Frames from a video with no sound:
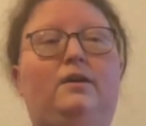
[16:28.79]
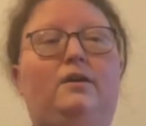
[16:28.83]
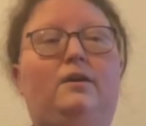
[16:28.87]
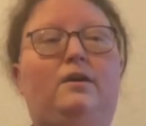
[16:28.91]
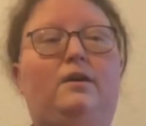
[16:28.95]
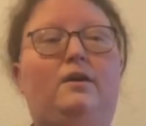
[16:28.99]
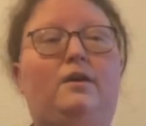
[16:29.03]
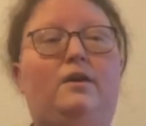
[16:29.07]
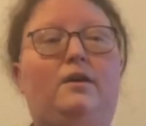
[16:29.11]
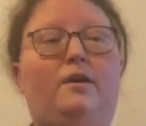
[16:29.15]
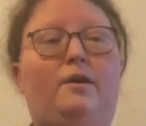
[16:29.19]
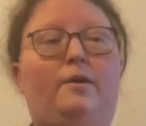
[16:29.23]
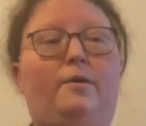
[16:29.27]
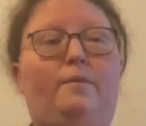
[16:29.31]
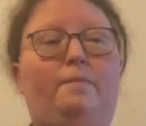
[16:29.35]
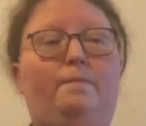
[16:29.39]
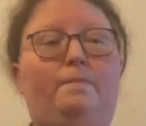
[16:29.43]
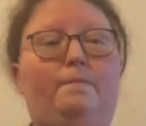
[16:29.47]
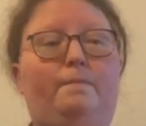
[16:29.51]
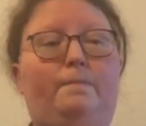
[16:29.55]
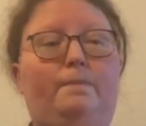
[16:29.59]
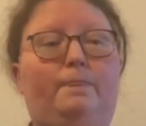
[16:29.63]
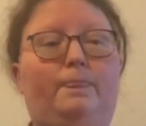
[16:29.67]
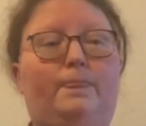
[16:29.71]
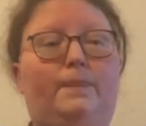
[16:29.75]

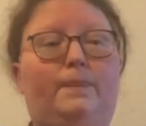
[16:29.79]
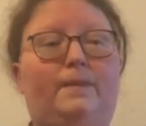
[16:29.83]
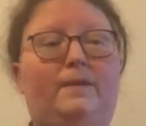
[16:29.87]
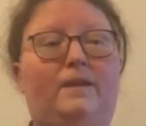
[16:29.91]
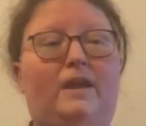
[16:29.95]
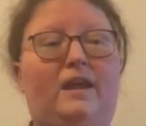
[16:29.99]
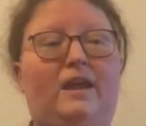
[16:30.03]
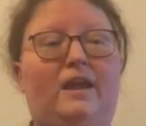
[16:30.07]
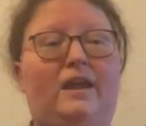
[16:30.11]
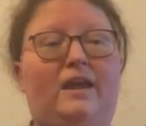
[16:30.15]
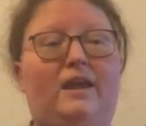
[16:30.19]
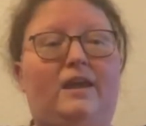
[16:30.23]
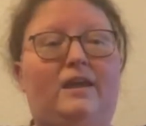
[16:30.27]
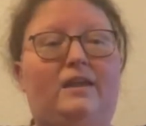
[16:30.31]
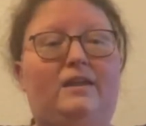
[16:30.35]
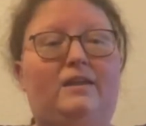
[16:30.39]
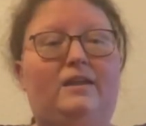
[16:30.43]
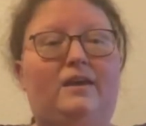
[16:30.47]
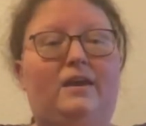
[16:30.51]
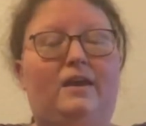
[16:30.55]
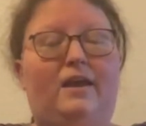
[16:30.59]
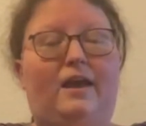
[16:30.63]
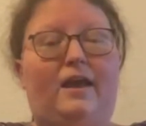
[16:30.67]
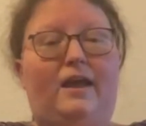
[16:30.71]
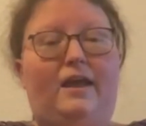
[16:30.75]
And
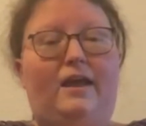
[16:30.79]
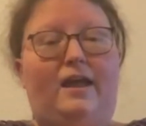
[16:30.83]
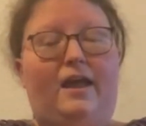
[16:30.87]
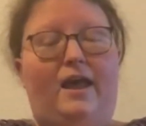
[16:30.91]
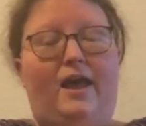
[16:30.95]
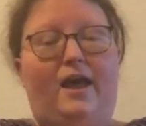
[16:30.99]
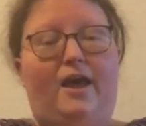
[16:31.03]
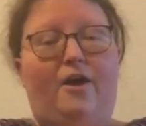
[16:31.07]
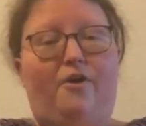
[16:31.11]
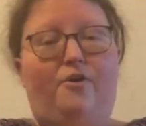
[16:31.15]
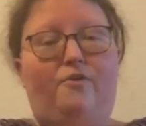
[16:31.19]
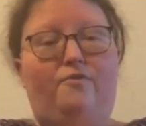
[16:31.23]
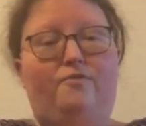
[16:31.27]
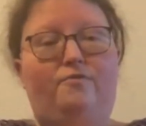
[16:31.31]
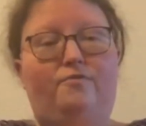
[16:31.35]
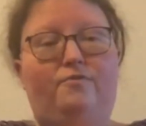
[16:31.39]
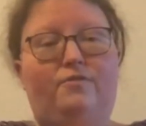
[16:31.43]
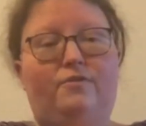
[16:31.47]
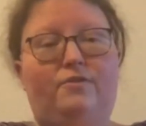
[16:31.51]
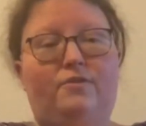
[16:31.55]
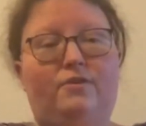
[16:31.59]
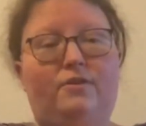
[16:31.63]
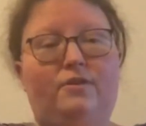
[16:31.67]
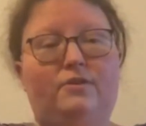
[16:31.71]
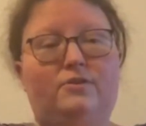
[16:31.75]
I have
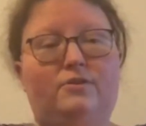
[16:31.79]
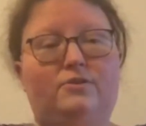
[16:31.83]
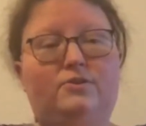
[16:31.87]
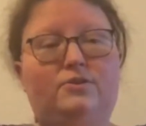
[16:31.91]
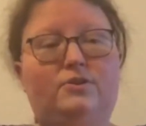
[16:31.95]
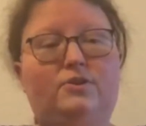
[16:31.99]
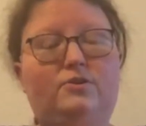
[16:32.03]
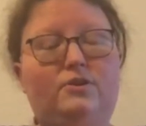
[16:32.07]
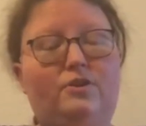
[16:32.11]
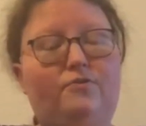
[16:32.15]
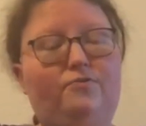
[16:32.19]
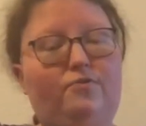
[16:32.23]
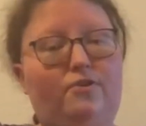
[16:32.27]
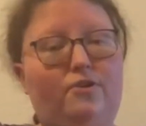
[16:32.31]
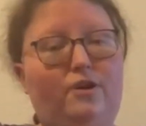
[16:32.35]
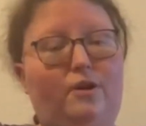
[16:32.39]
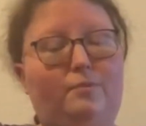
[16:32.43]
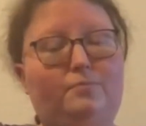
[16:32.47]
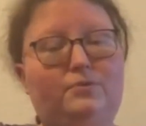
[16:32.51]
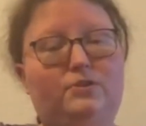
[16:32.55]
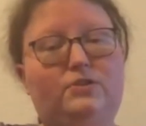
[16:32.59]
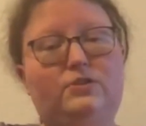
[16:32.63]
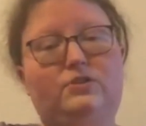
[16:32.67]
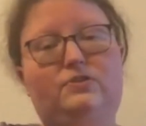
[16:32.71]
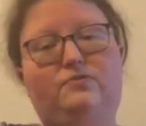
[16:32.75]
two different
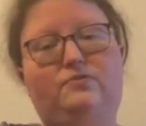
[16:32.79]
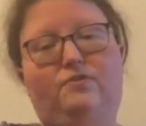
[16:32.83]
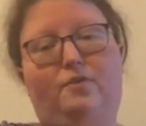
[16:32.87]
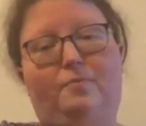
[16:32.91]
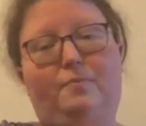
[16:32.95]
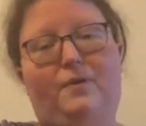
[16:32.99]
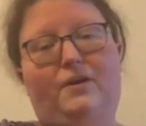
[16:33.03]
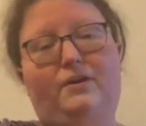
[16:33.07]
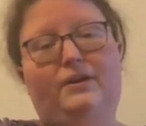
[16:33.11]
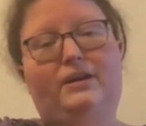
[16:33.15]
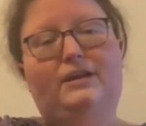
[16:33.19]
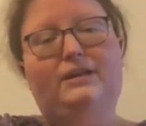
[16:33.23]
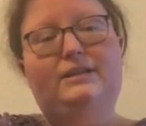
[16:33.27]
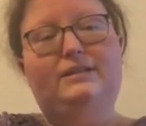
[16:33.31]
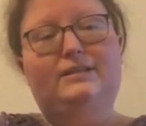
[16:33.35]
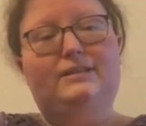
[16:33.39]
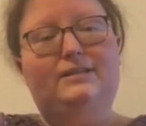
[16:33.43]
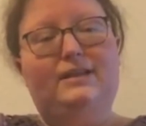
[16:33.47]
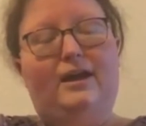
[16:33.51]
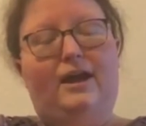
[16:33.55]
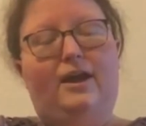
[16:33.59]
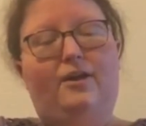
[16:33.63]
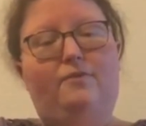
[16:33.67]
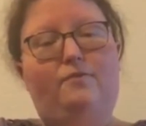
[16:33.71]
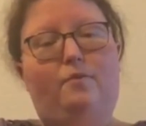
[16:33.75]
options for buckets.
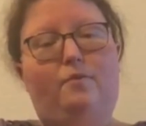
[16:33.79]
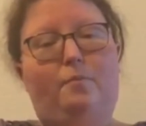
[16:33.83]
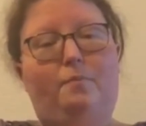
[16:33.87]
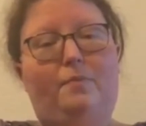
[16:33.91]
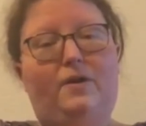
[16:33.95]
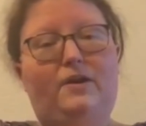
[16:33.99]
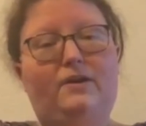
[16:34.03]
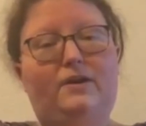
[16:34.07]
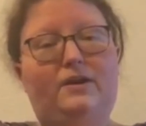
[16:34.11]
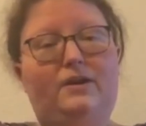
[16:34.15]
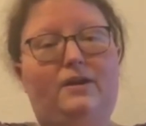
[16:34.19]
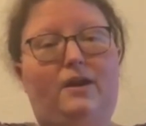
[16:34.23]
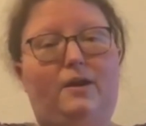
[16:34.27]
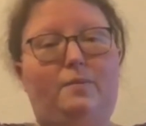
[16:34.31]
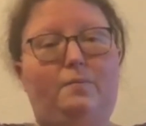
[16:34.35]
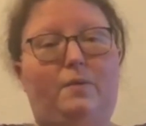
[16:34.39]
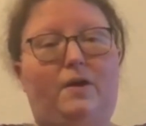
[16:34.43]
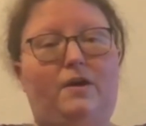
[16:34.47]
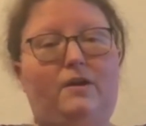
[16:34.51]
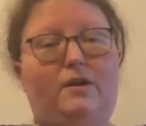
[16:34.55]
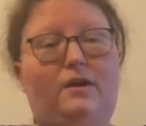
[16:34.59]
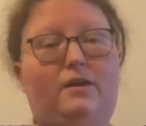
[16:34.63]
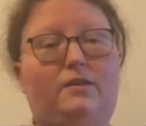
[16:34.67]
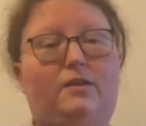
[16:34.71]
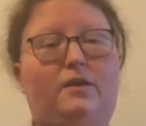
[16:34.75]
I have a bucket I
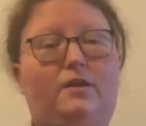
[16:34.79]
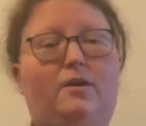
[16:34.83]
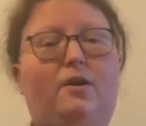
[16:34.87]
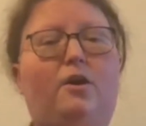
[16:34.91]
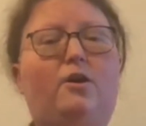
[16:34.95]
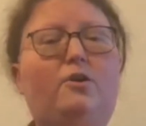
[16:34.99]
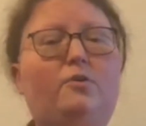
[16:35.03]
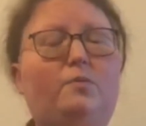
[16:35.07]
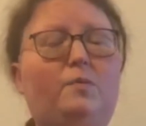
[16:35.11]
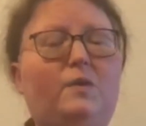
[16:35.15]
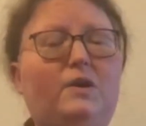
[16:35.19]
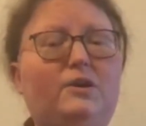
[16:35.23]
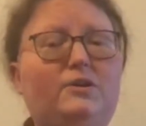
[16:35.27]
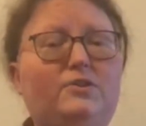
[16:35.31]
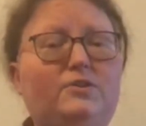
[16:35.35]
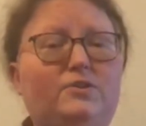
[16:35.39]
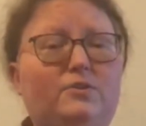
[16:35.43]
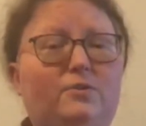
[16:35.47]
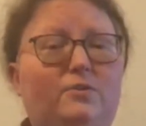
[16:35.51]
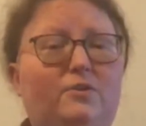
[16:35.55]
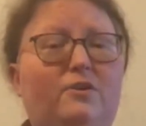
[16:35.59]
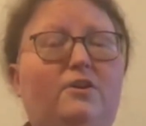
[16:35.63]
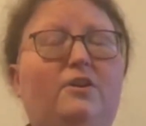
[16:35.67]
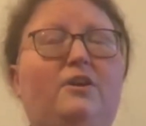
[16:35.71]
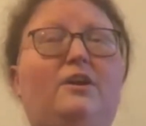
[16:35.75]
bought at the hardware
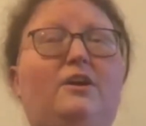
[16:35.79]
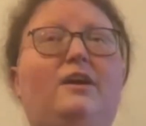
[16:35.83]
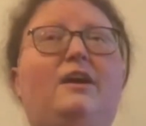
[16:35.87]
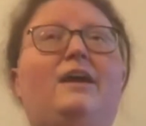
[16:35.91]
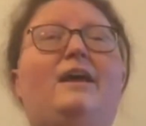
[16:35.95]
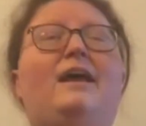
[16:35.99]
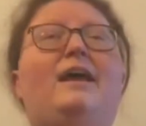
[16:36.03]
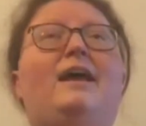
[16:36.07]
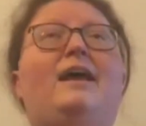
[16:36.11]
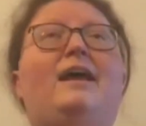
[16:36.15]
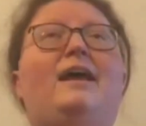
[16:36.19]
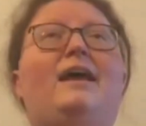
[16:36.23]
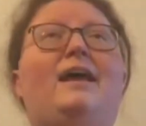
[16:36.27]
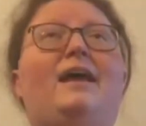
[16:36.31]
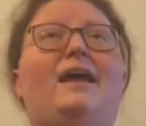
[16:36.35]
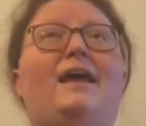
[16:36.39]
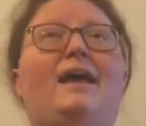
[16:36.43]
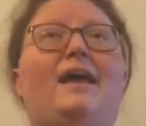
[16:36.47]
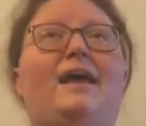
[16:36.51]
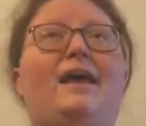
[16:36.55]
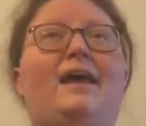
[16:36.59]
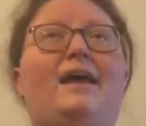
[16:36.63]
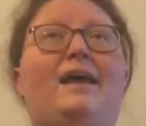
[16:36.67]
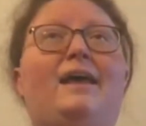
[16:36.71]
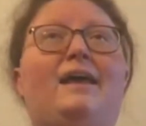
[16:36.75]
store,
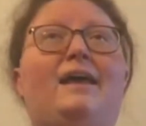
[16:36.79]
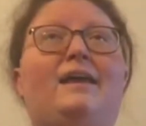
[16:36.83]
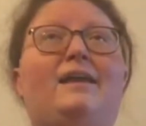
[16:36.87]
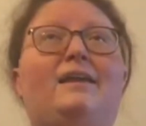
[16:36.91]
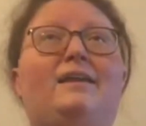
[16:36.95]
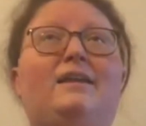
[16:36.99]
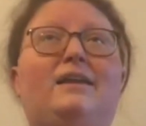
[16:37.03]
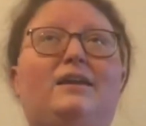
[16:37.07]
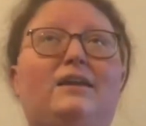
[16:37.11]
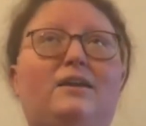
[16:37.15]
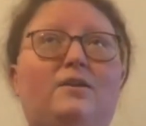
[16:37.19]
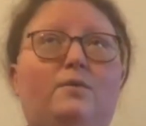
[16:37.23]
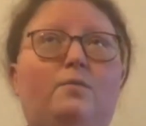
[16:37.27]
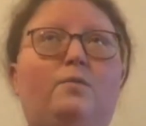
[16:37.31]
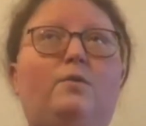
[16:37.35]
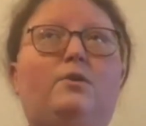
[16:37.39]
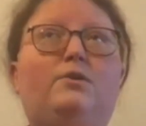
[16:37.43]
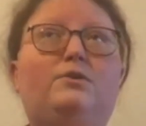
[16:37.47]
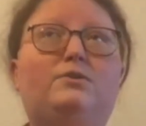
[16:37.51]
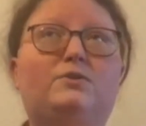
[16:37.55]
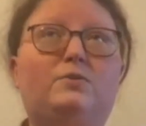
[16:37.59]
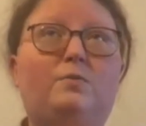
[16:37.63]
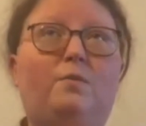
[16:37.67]
and it works